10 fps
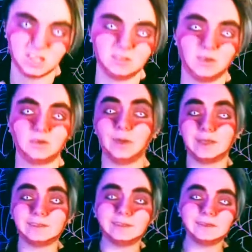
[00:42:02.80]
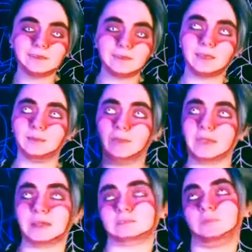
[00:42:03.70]
great. And my
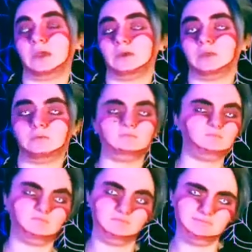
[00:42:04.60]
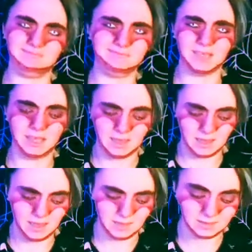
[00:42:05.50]
cat's meowing.
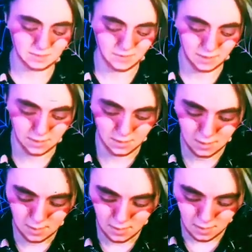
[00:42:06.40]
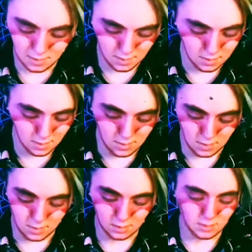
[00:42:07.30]
She's fine.
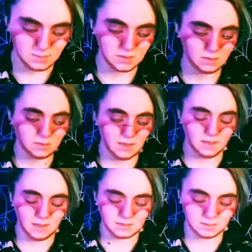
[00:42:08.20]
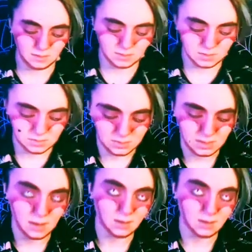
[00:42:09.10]
Got lipstick on that hand, so I just use this hand.